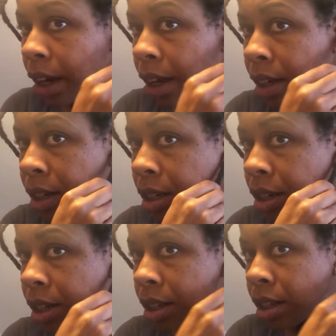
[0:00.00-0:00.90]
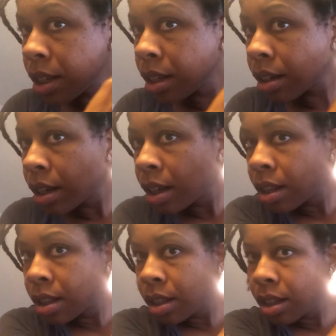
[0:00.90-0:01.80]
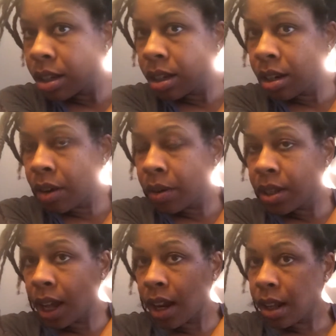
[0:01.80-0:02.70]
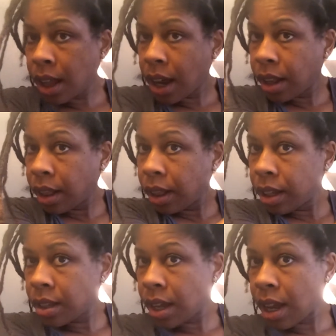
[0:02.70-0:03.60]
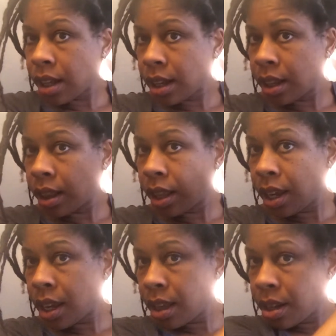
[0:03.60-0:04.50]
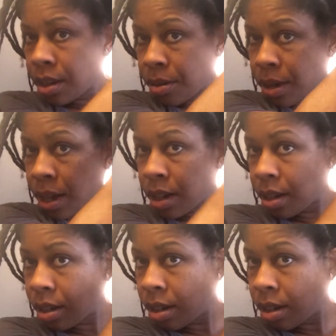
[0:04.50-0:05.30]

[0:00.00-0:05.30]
and it's just, it's got a good length to it.